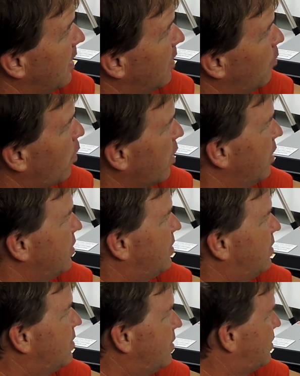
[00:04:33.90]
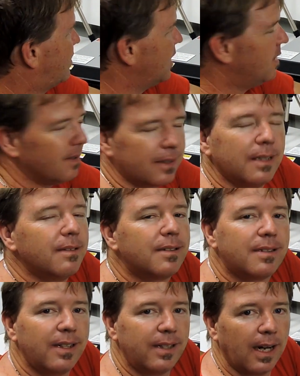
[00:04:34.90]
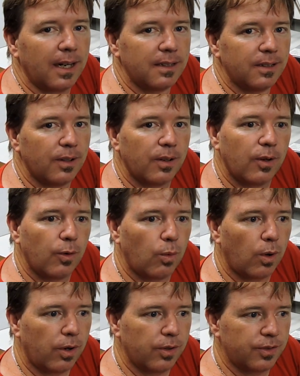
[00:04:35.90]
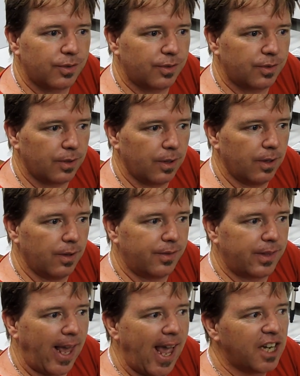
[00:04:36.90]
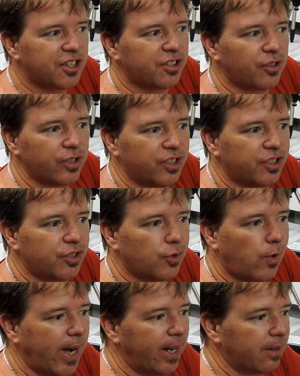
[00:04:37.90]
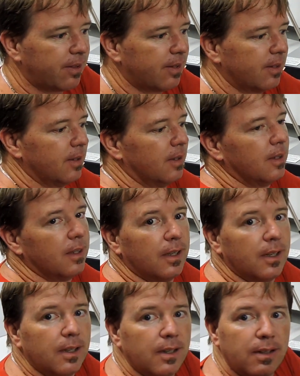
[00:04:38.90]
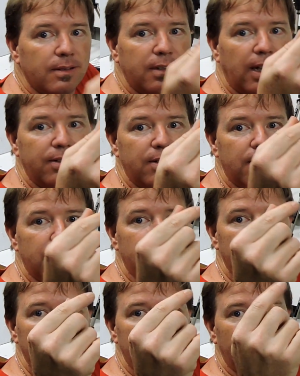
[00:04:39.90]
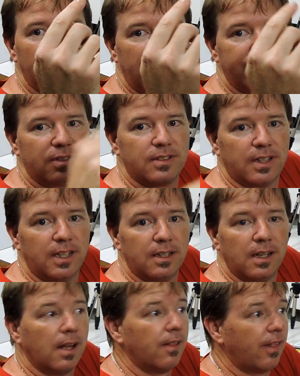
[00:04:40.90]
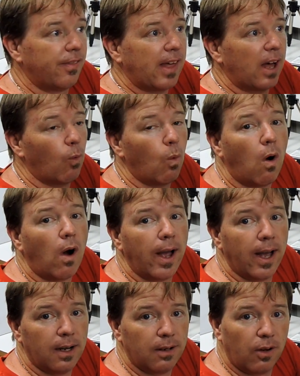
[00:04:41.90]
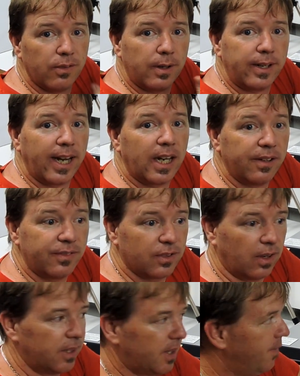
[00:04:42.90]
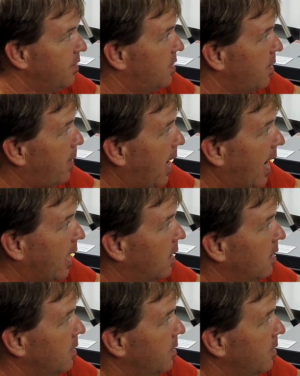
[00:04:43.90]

what I didn't consider was the extra strength that you can't even see it that that wire on the negative side gives the pack.